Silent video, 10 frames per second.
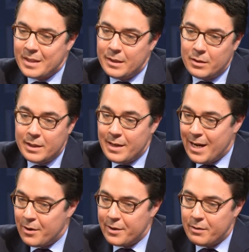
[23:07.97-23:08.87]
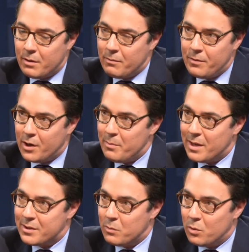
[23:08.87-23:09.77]
He inherited a very
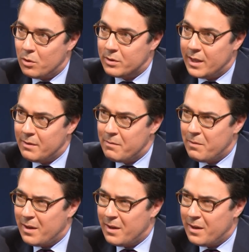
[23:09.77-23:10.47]
messy world and